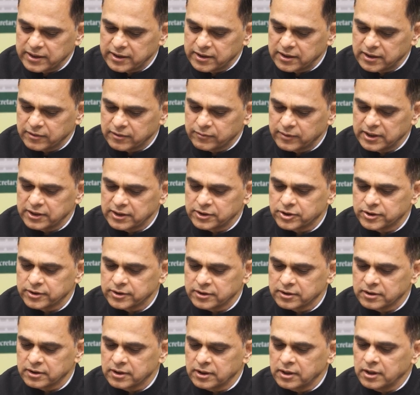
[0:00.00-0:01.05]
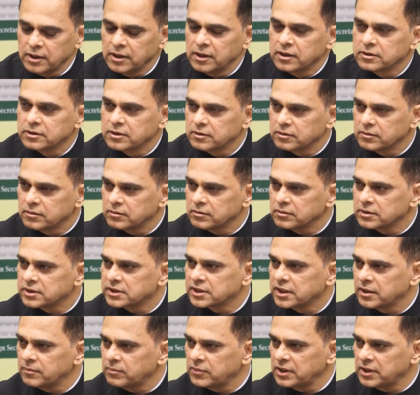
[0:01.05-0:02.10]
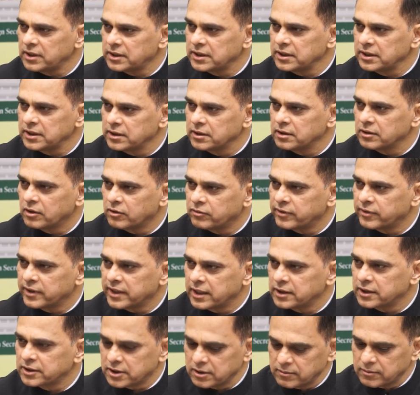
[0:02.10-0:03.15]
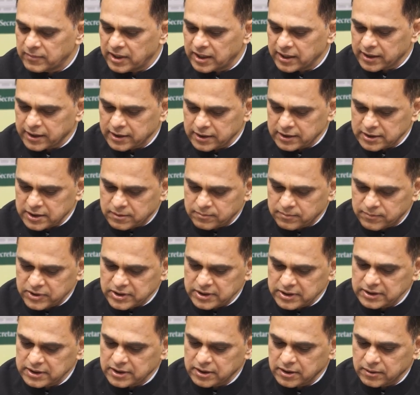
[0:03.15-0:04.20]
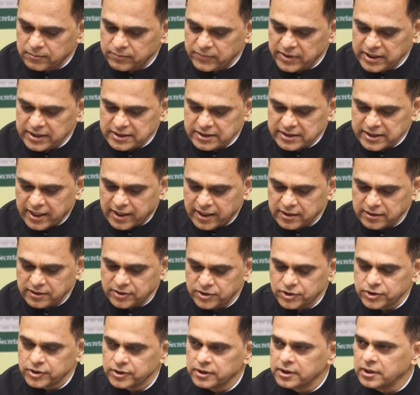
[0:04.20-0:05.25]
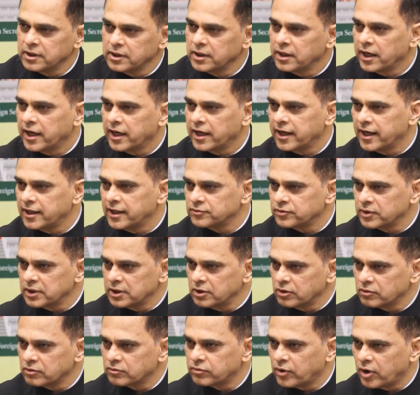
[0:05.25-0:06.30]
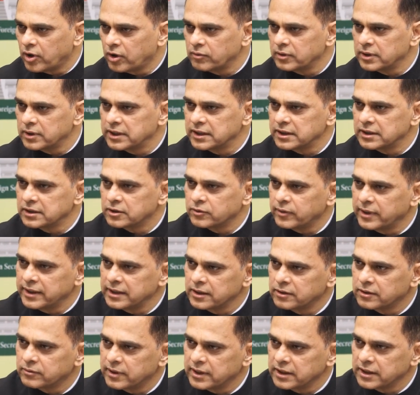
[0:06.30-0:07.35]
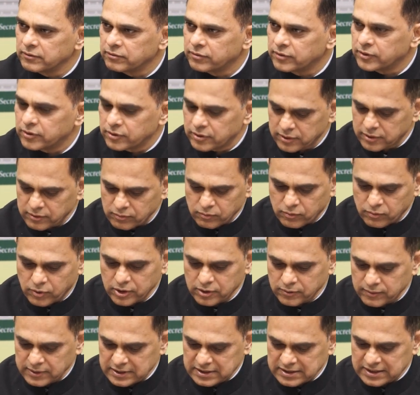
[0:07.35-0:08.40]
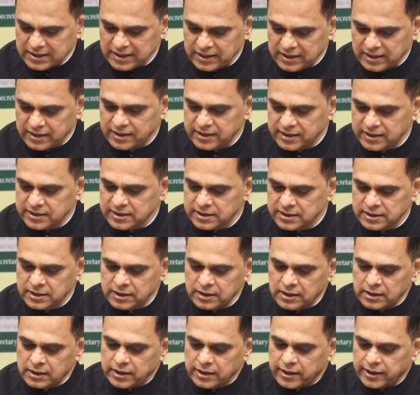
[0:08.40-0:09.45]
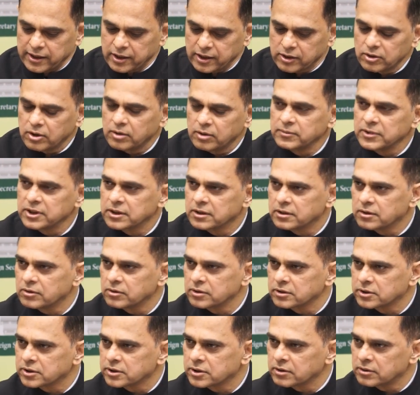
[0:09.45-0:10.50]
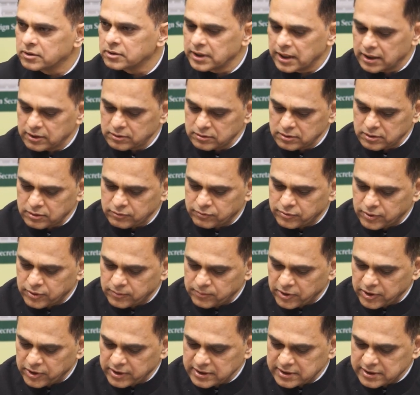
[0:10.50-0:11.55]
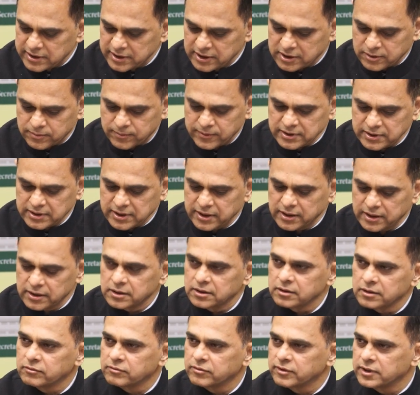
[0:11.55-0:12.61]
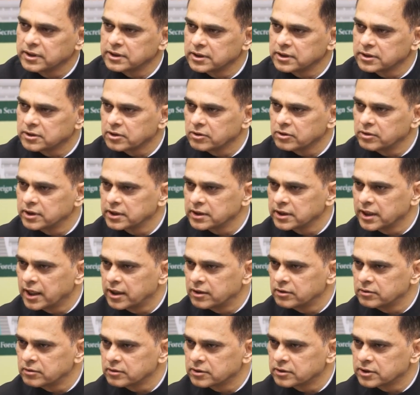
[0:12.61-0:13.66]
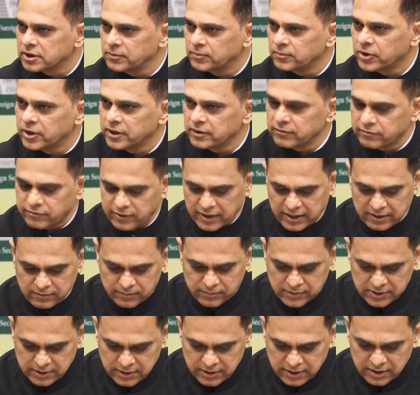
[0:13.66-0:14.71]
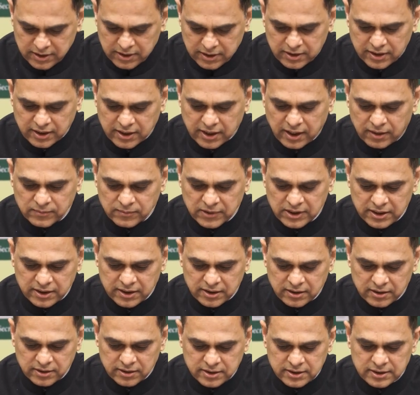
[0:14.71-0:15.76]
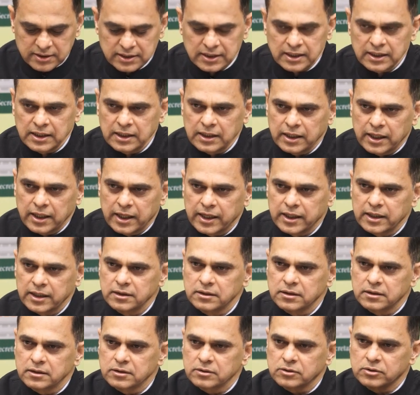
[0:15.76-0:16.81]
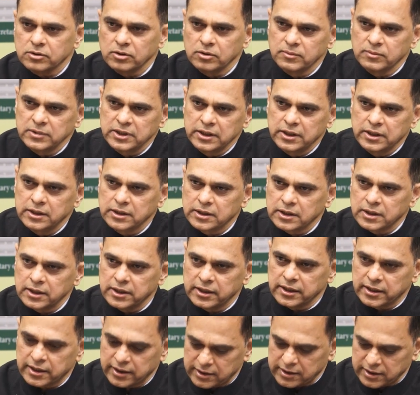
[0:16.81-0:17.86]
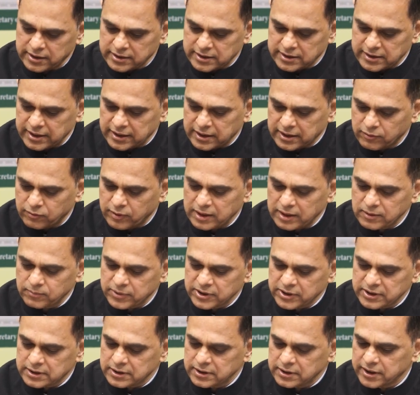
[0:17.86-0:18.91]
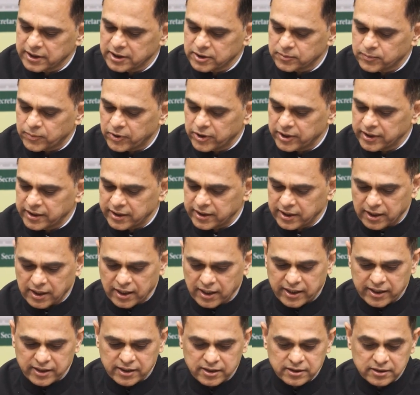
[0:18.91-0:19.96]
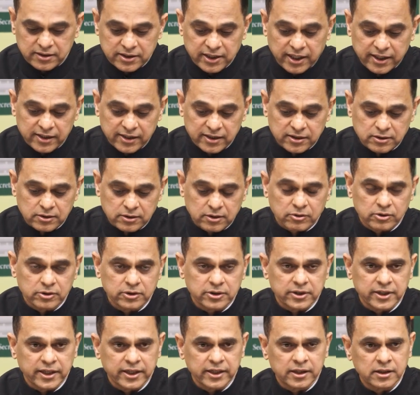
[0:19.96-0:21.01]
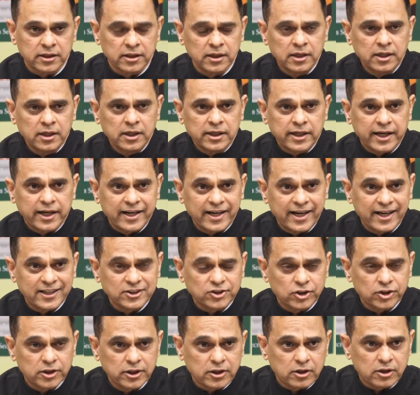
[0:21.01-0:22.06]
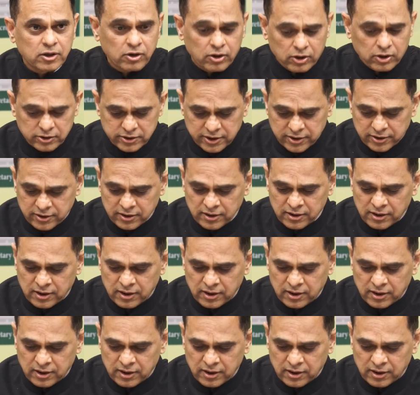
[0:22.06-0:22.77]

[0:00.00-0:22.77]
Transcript: intervention. So stability of financial markets represented a big challenge. And as we look forward in 2024, what we see is an economic growth slowdown to 4.6%, further slowing down to 3.5% in the coming years, and so many interlinkages that a 1 percentage point decline in China's growth rate can actually cause